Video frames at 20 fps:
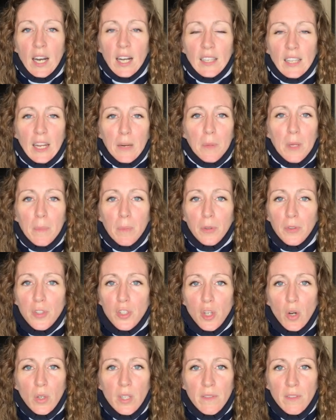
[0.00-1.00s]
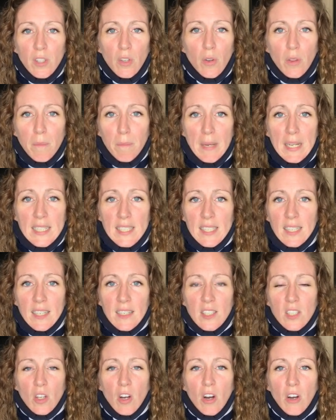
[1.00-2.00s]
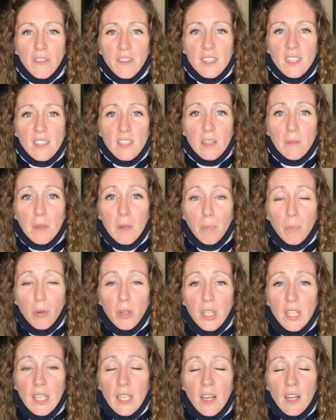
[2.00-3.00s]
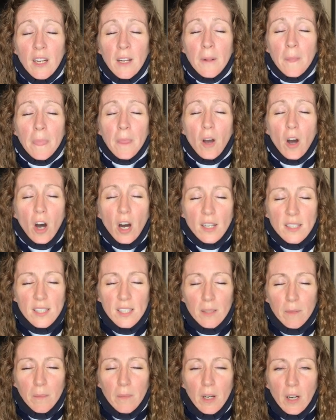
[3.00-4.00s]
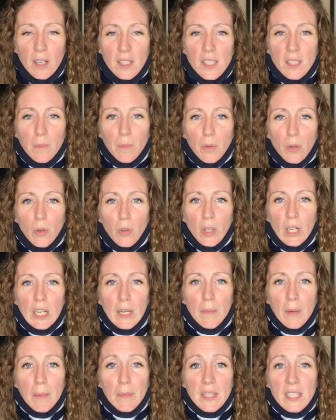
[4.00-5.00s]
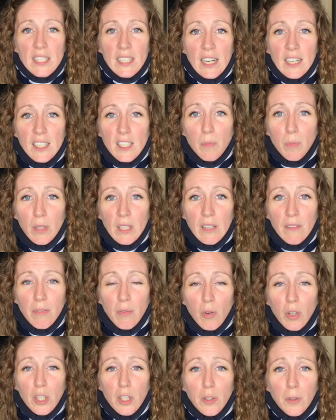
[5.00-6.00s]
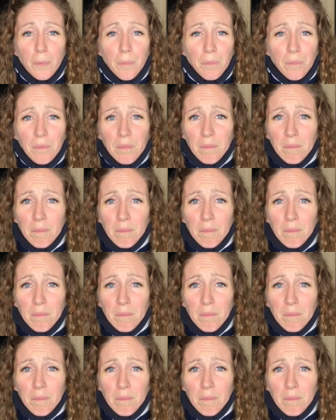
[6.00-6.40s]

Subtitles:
A lot of people don't even know the basics. Y'all, this is going to be a pretty awesome program. I'm excited to bring it for you.